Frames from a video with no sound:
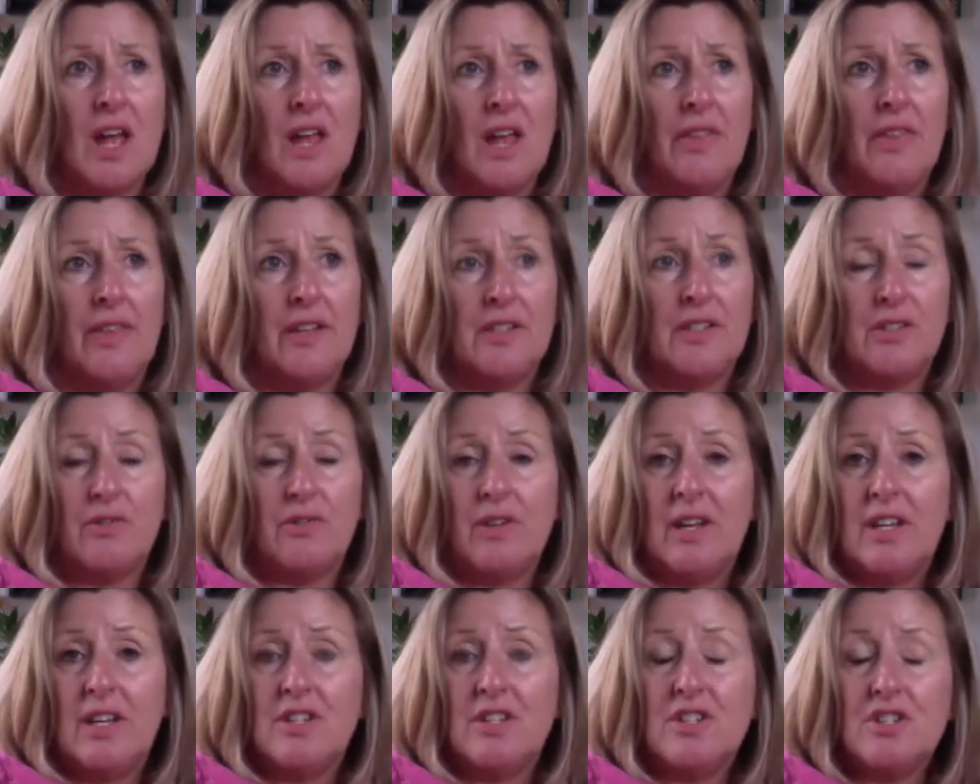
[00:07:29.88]
There's a
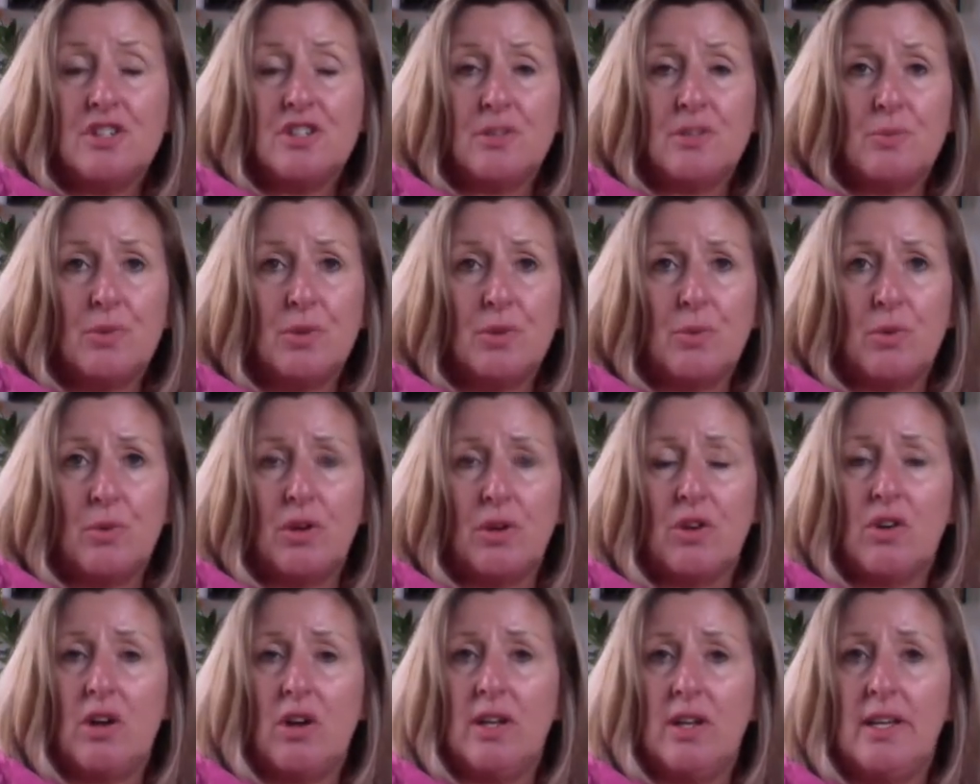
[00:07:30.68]
relationship with work
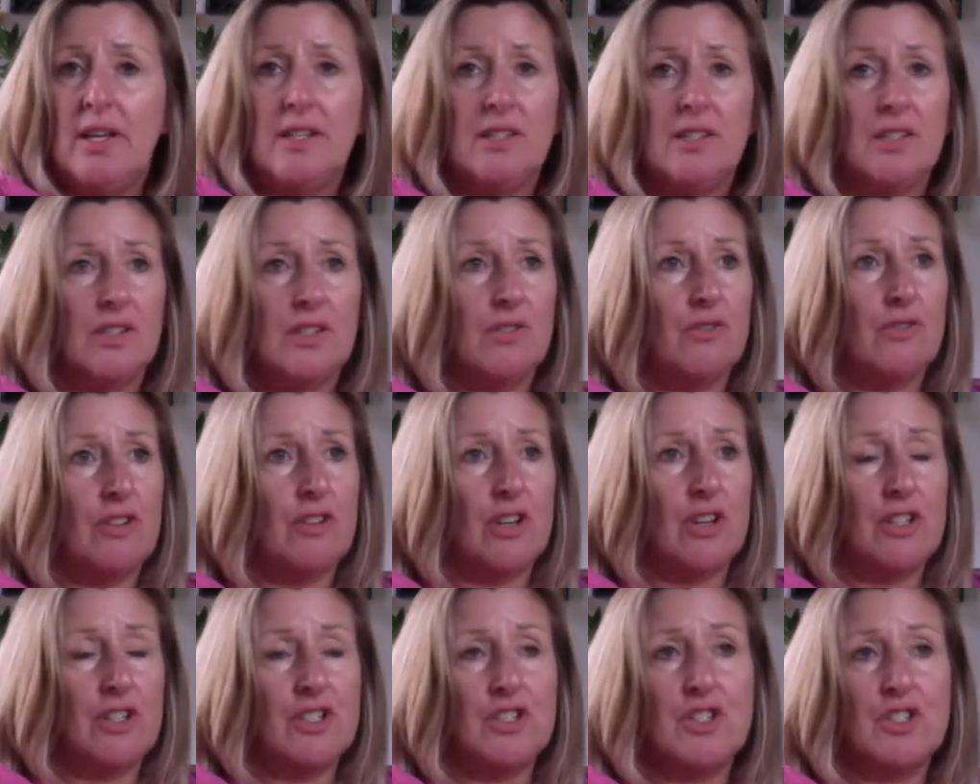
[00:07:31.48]
colleagues. There's a
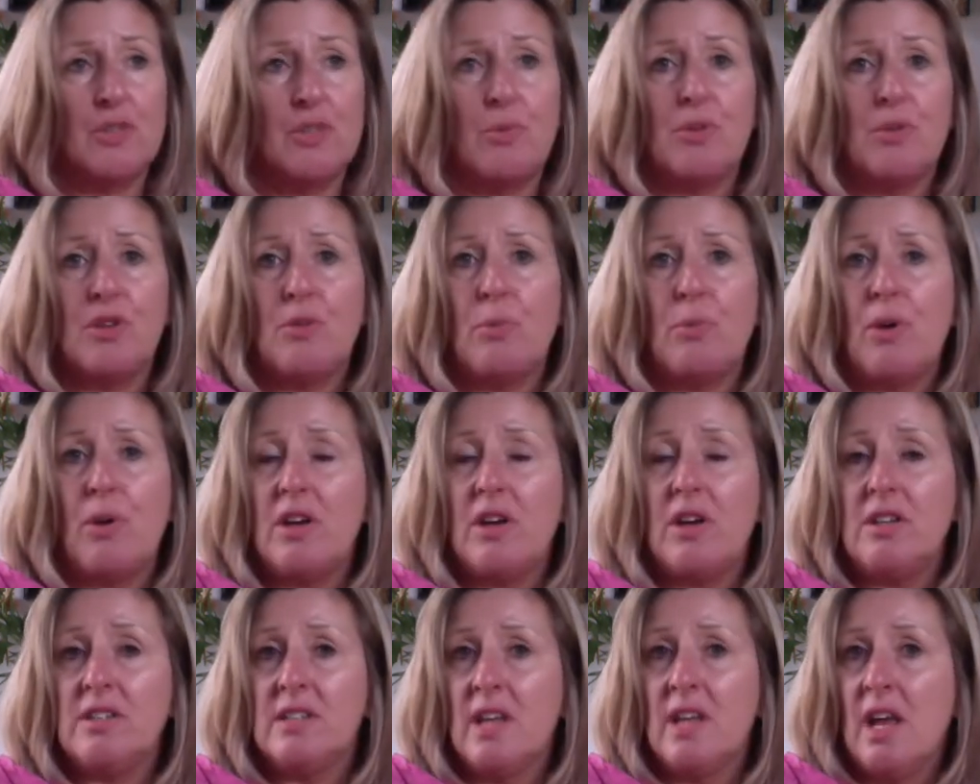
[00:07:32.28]
relationship with your
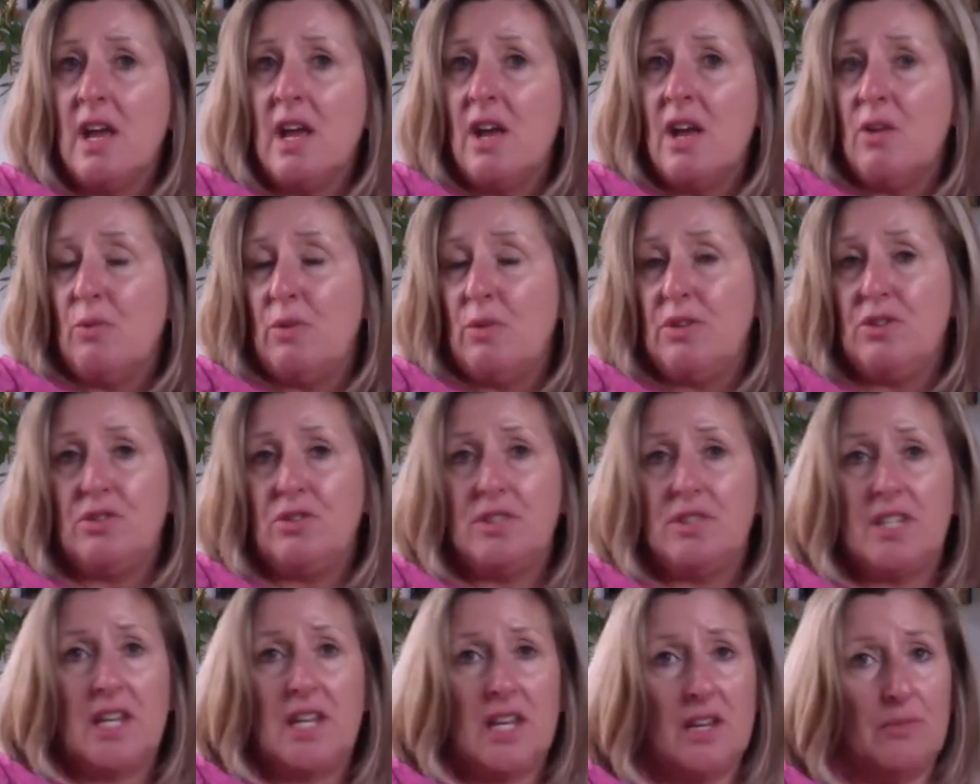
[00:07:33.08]
boss, with your
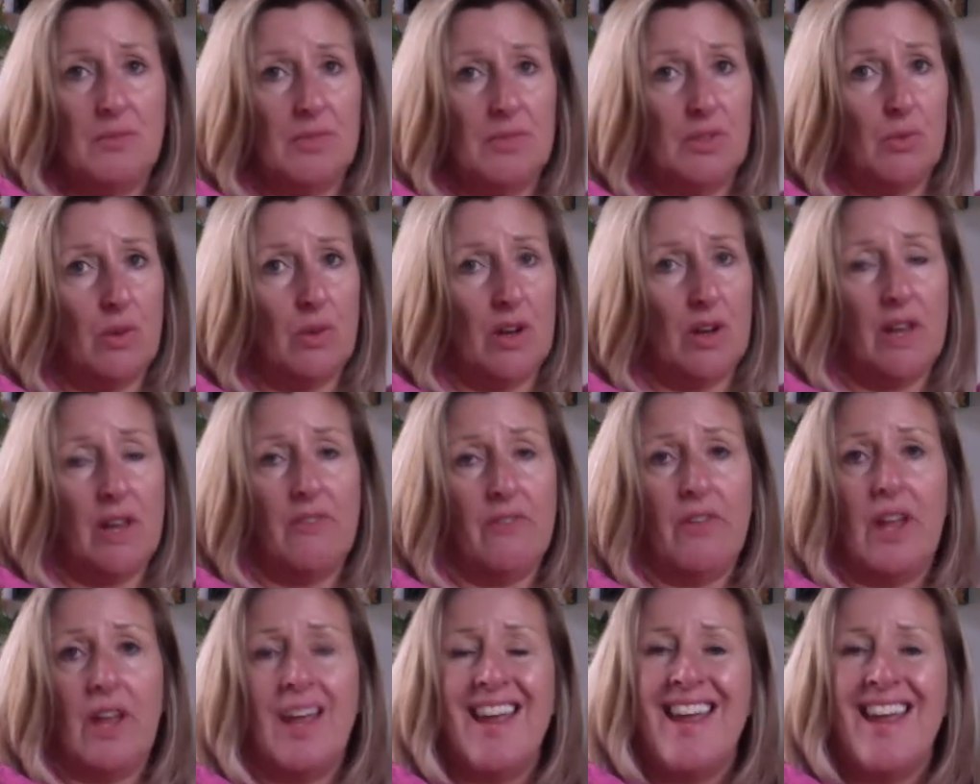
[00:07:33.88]
teams,
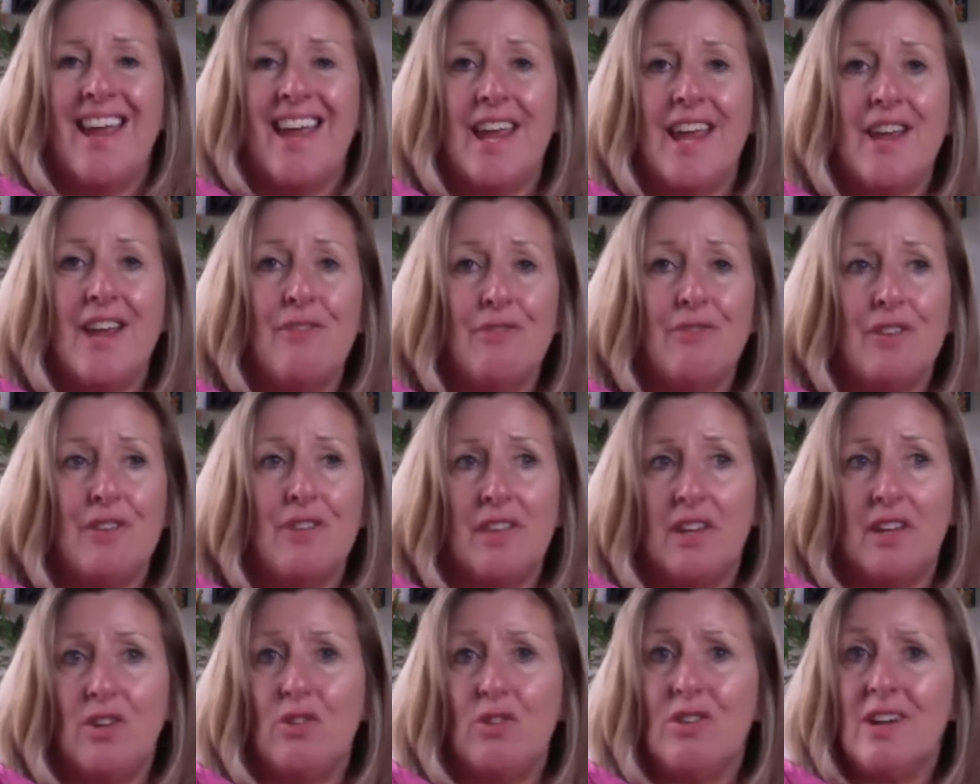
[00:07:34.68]
whatever.
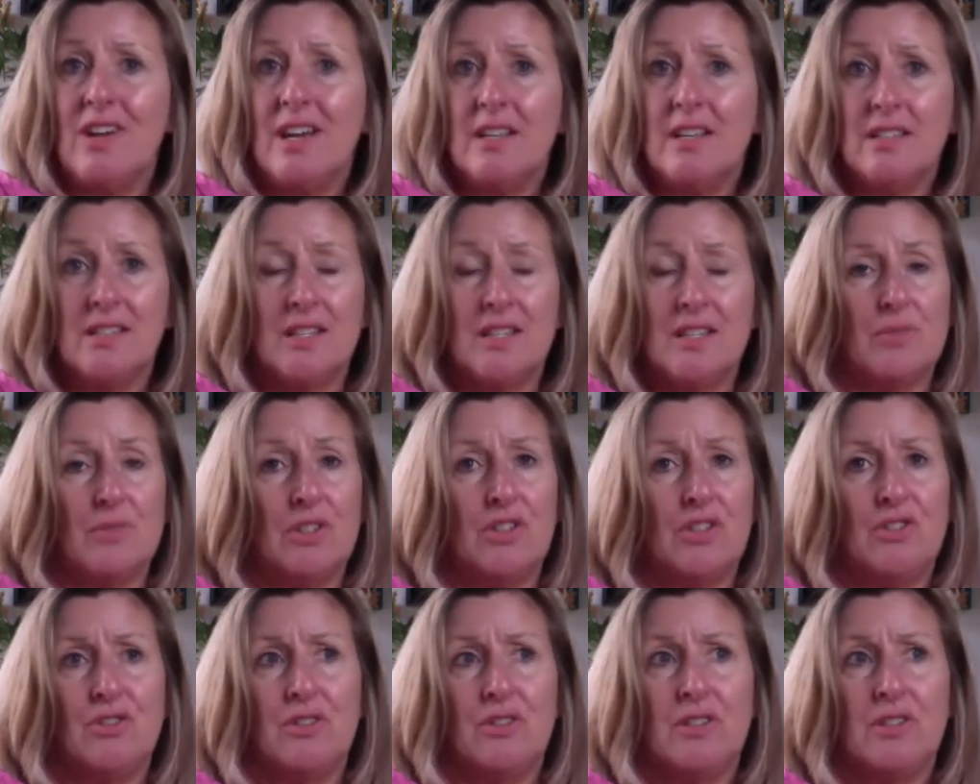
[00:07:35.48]
Everything, your
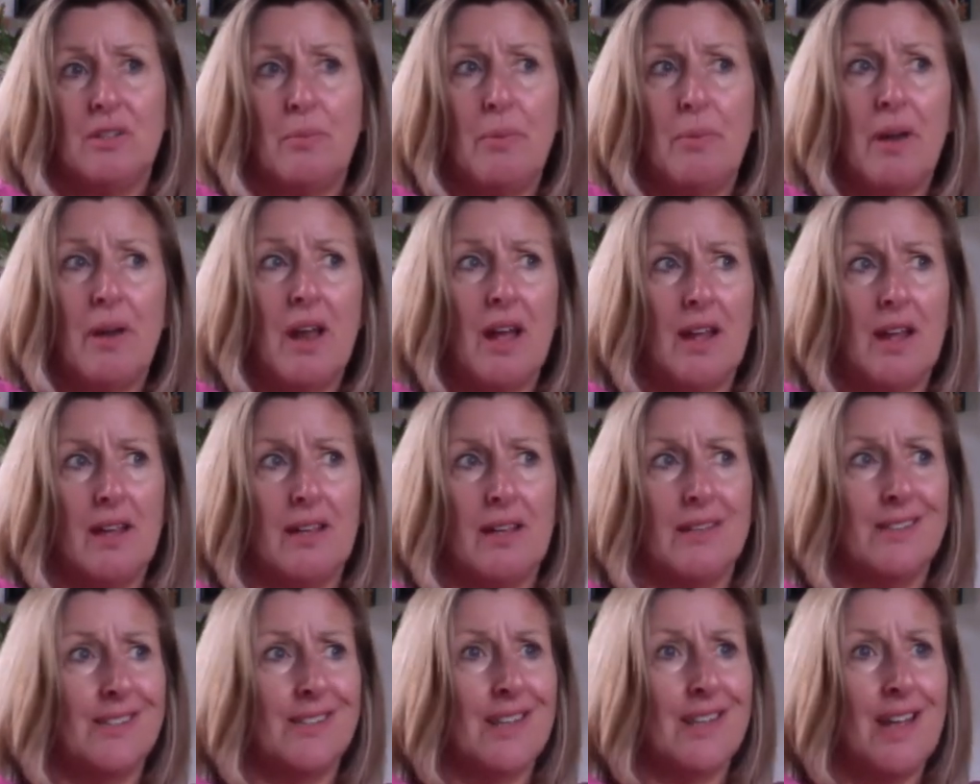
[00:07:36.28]
customers, your
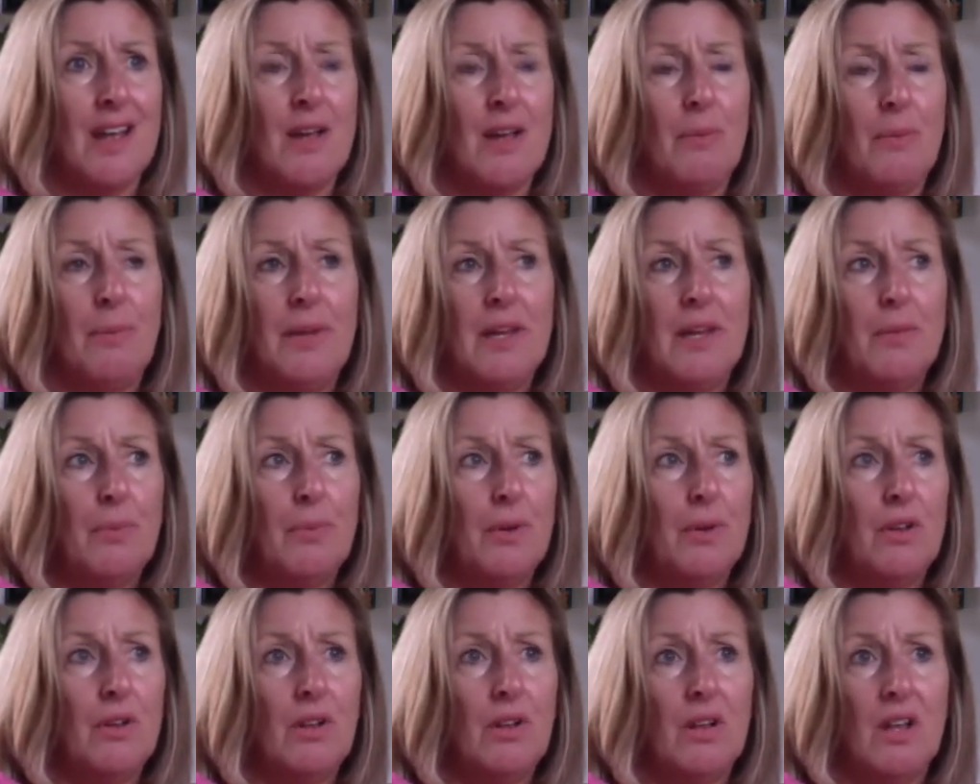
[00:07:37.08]
suppliers,
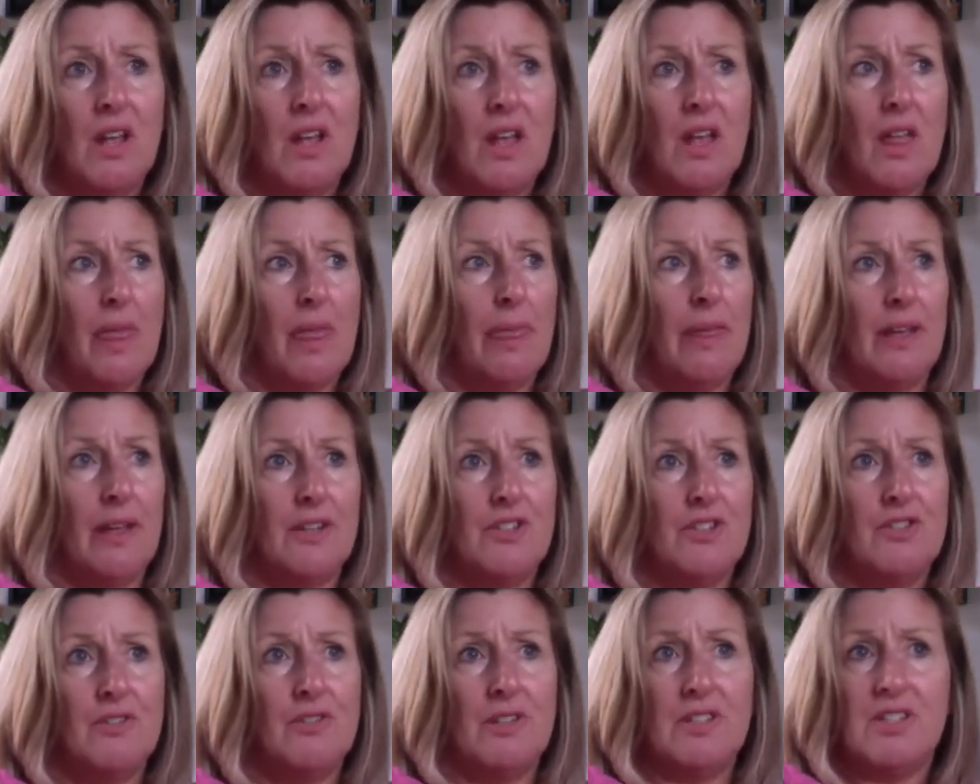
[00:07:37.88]
people
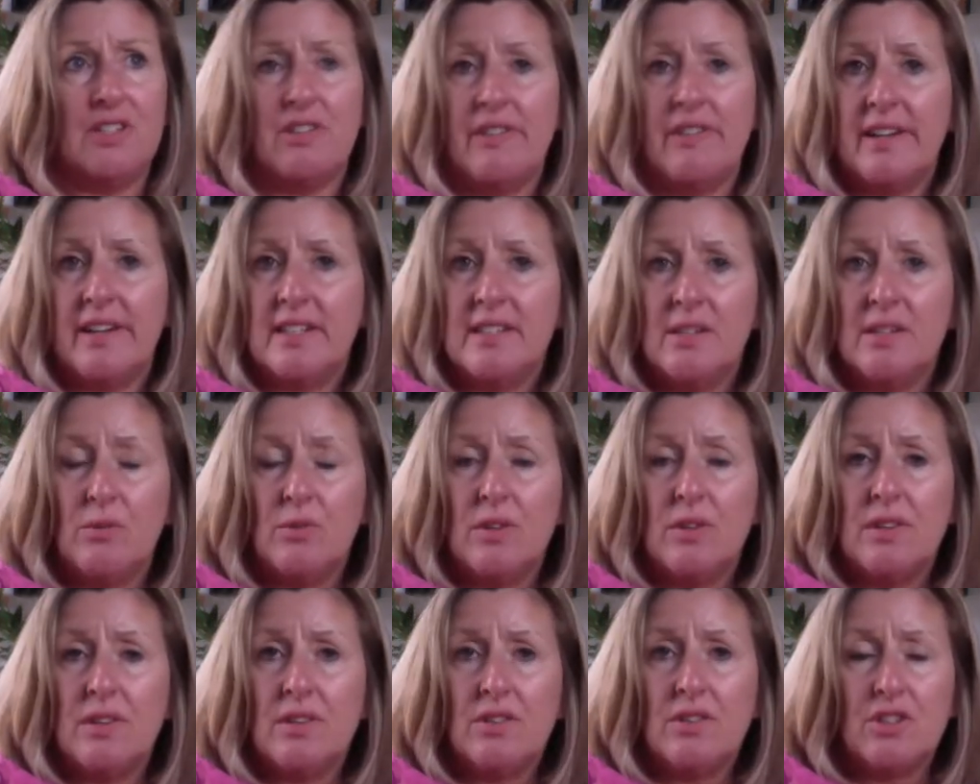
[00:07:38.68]
that you're interacting
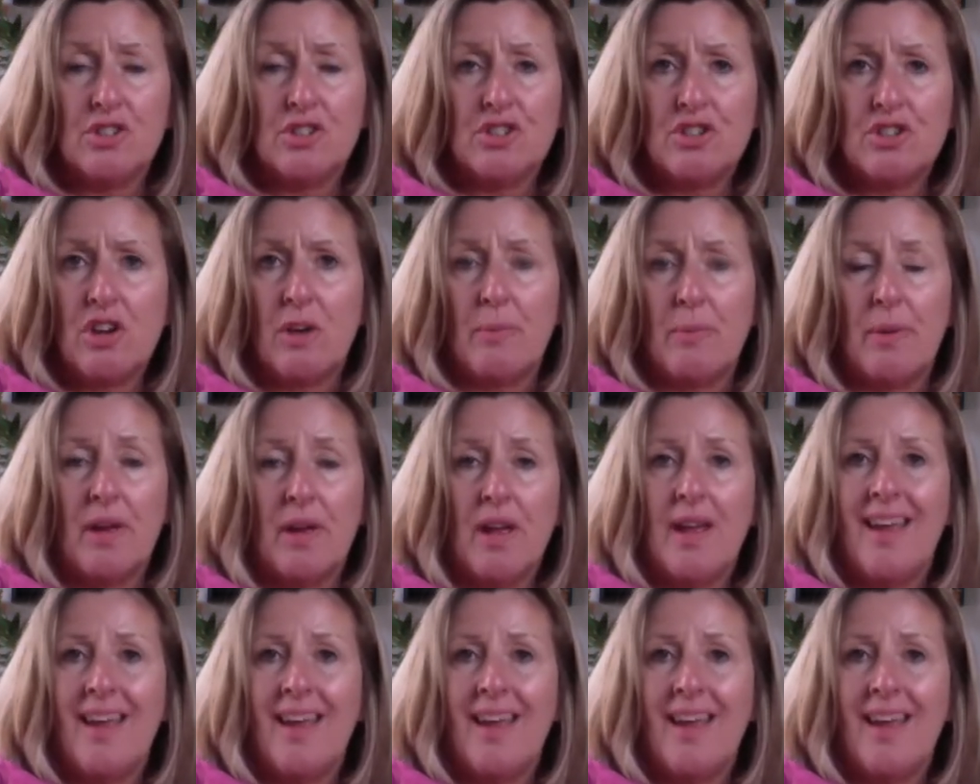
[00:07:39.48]
with in the shop.